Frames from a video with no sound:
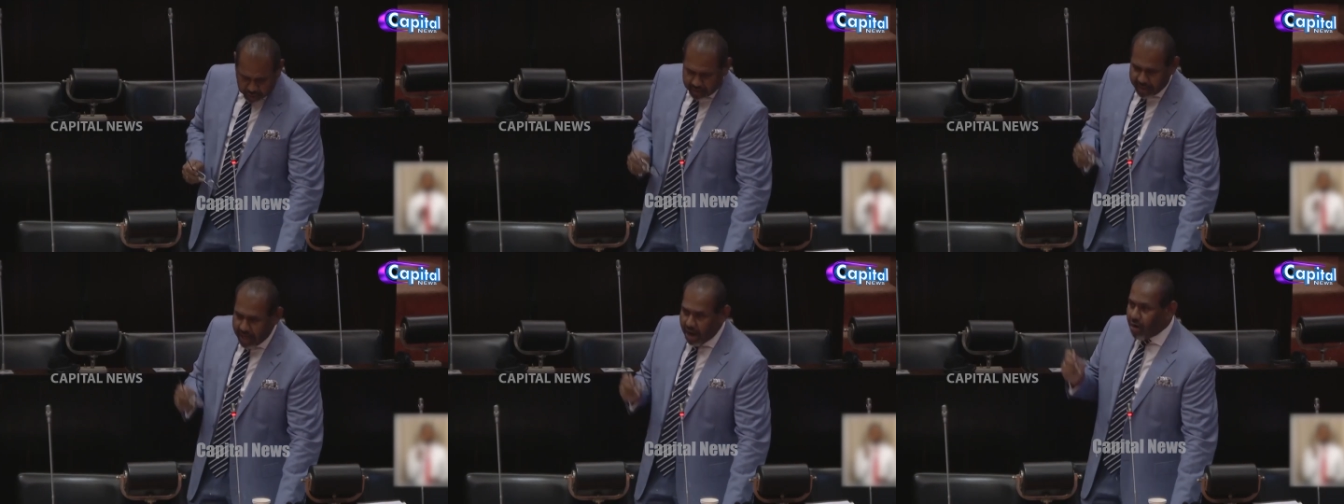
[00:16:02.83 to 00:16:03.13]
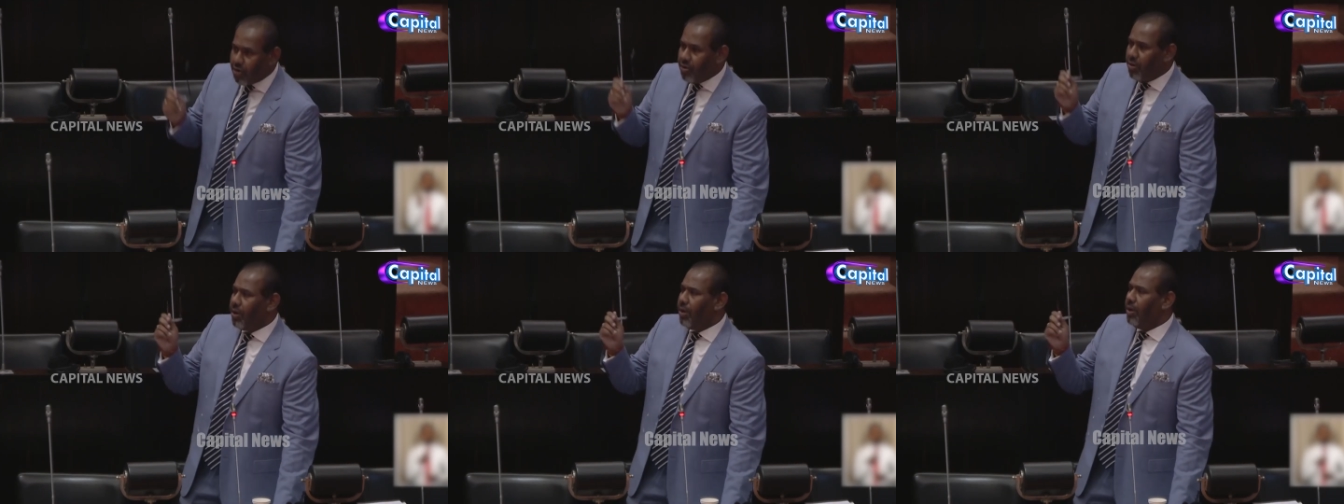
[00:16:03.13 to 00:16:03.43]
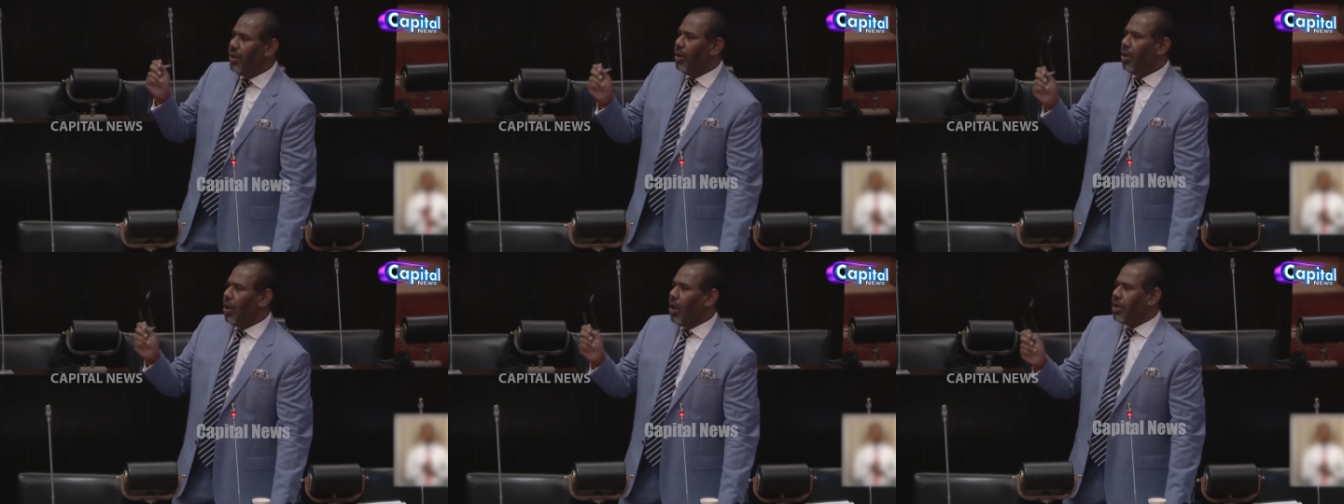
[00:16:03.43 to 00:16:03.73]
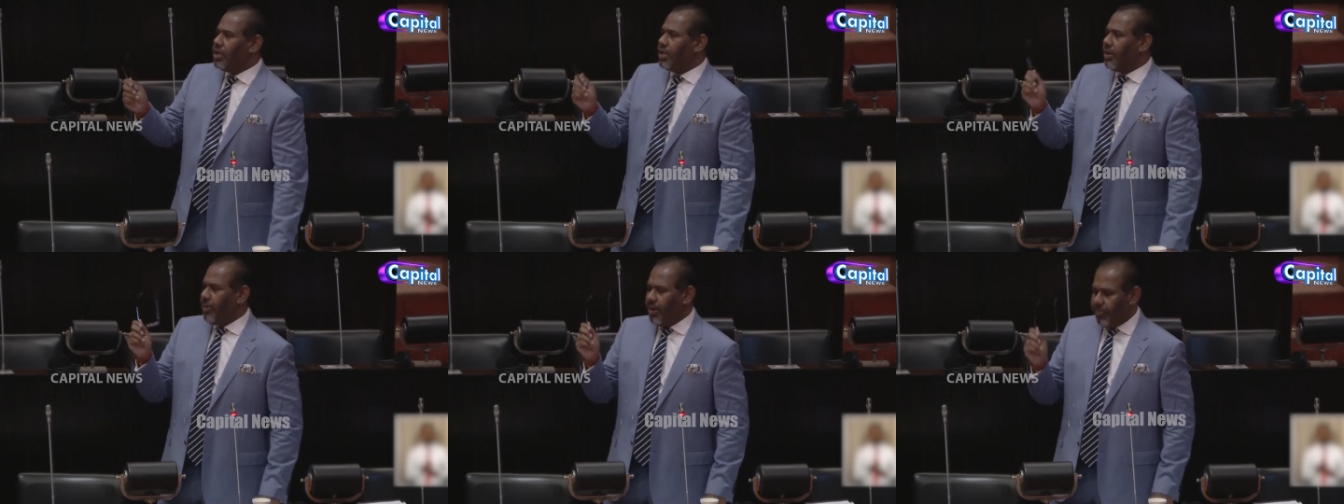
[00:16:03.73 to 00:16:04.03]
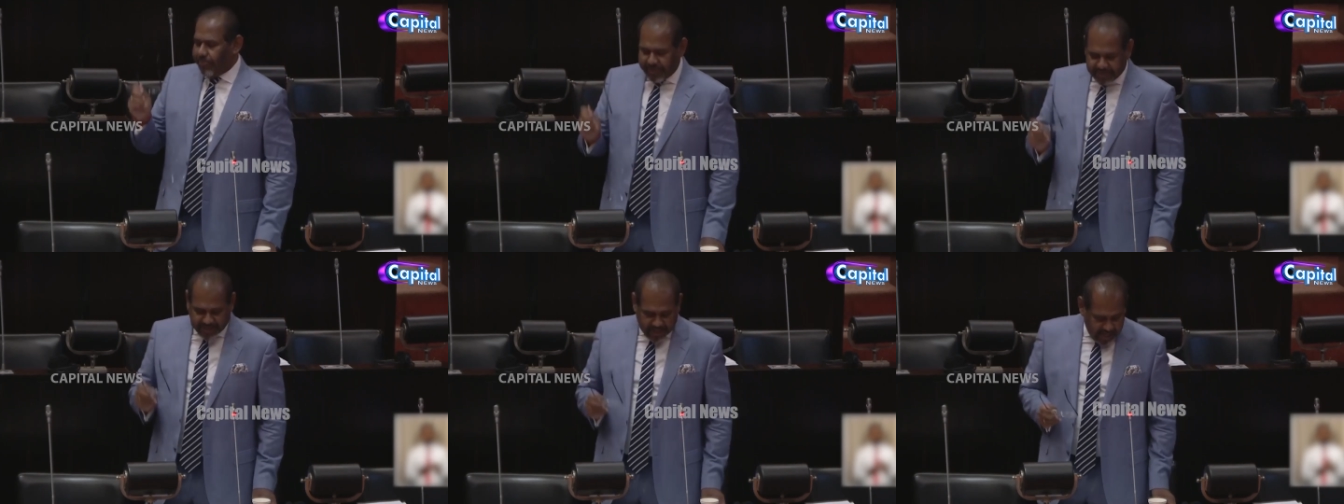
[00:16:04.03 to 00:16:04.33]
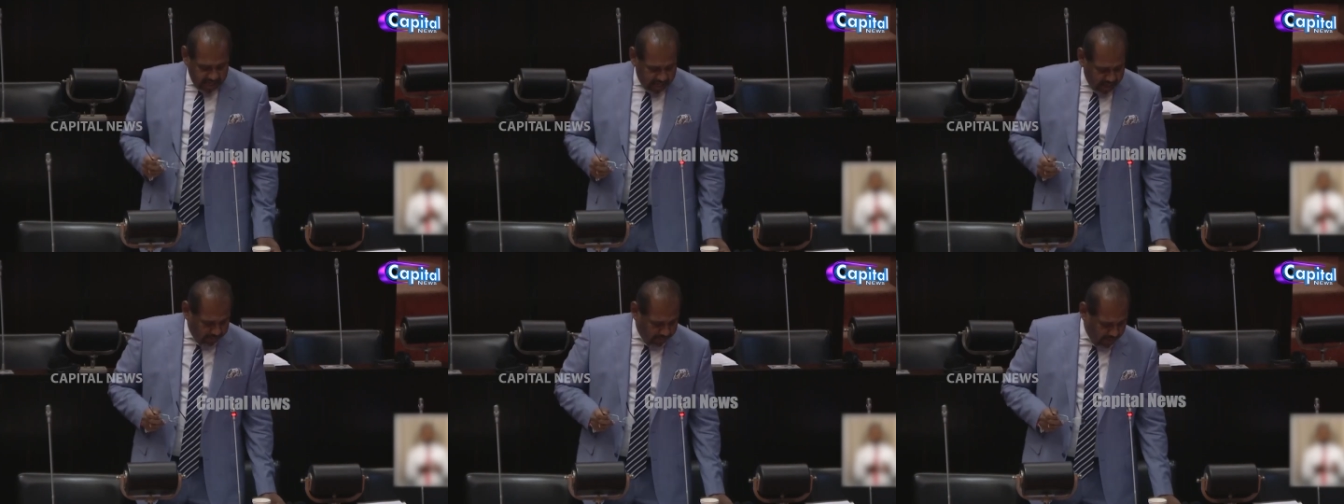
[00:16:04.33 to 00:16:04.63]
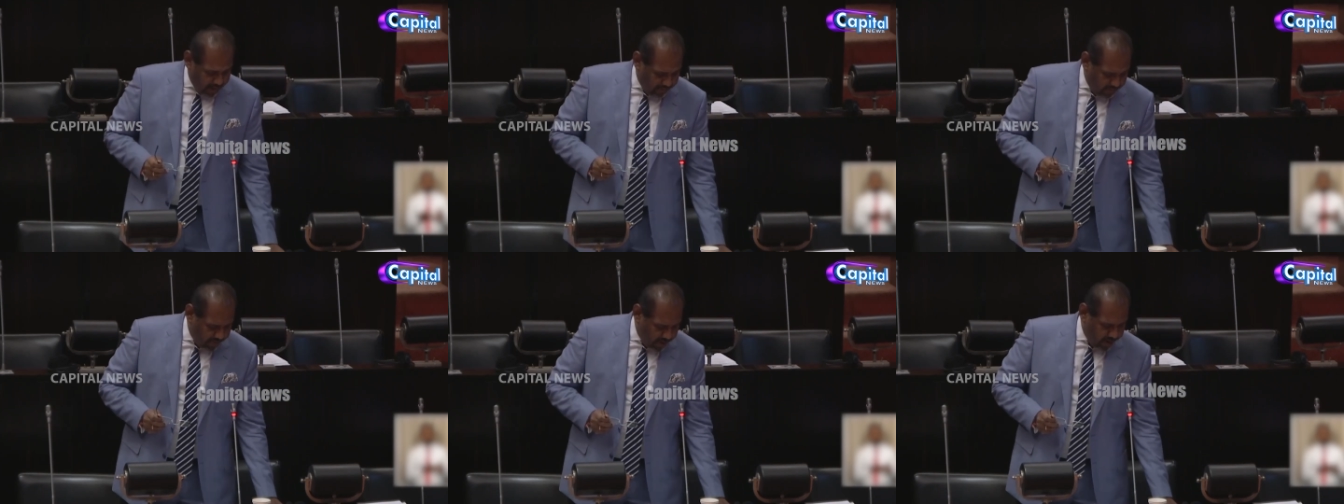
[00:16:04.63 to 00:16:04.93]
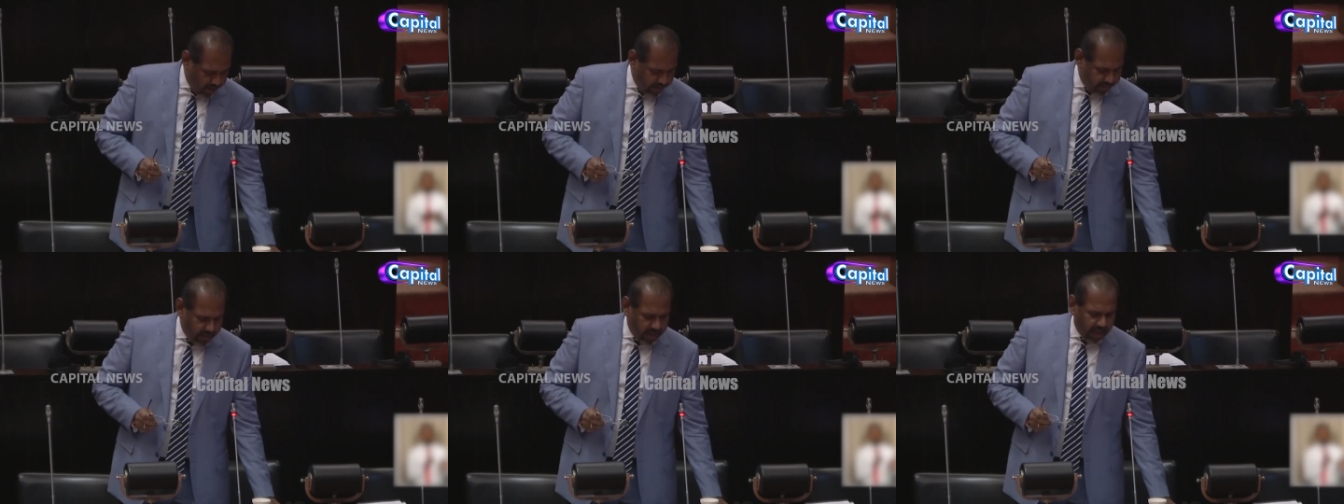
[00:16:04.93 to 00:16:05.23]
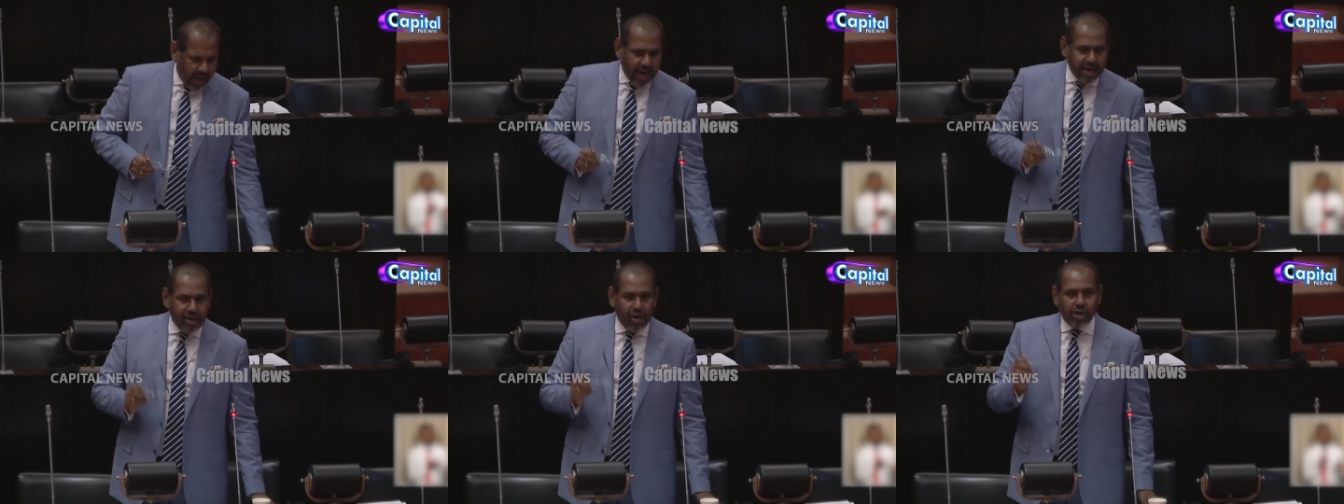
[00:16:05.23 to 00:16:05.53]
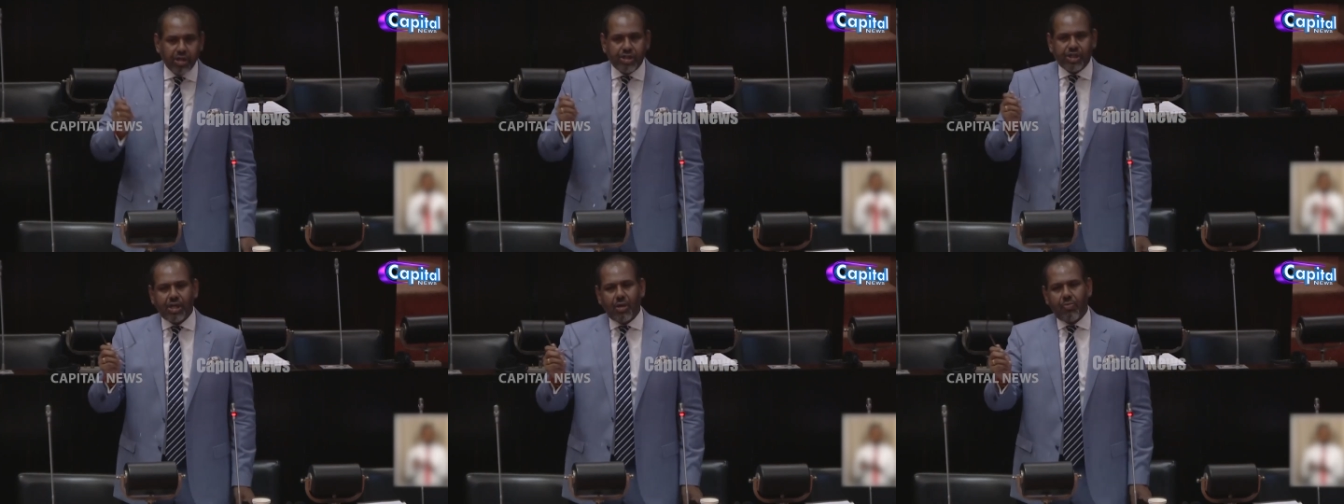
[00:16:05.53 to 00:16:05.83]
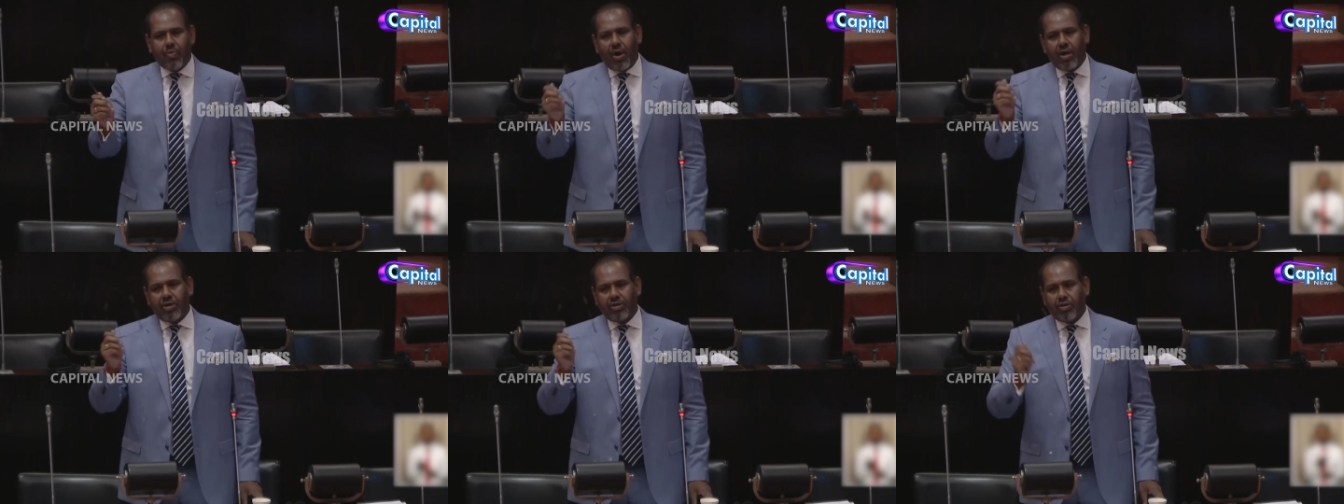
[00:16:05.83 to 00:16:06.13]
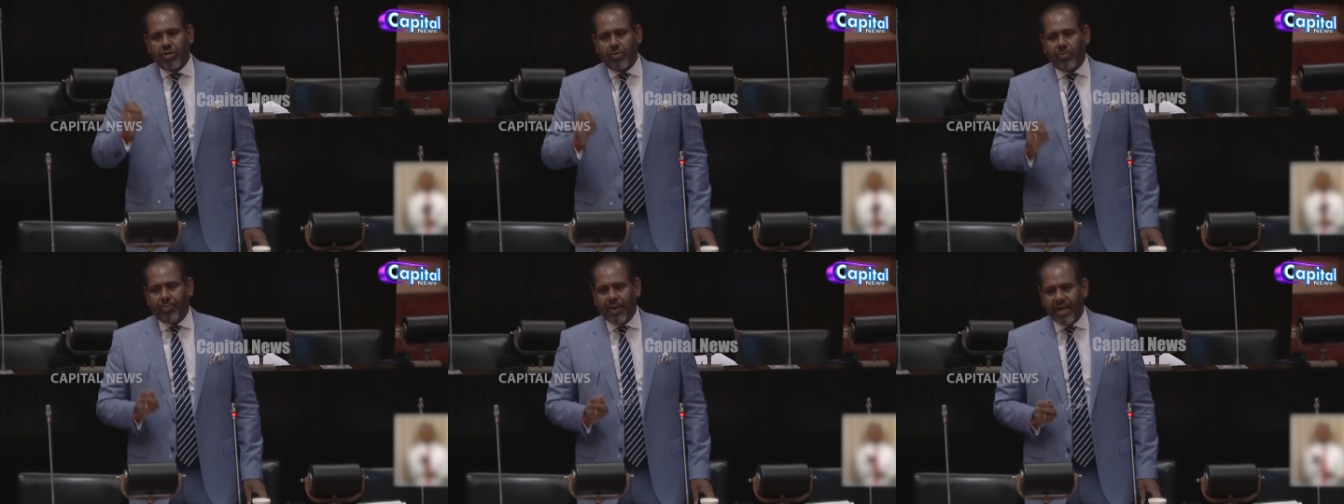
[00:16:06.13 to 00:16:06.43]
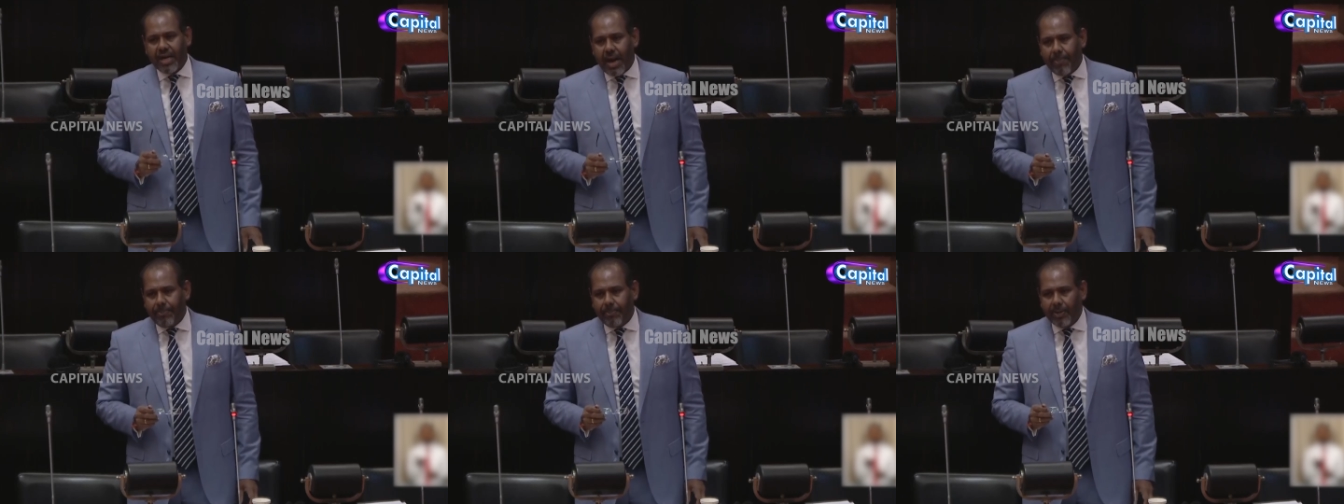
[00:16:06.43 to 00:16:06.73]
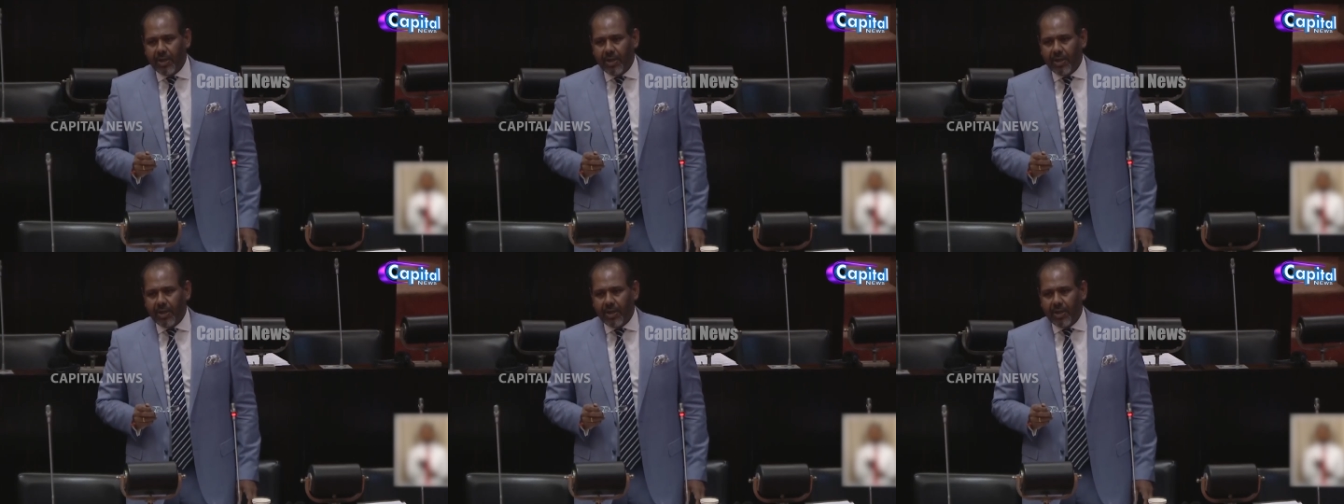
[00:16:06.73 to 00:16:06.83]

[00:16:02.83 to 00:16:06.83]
Now, Honorable Presiding Member, I also want to bring up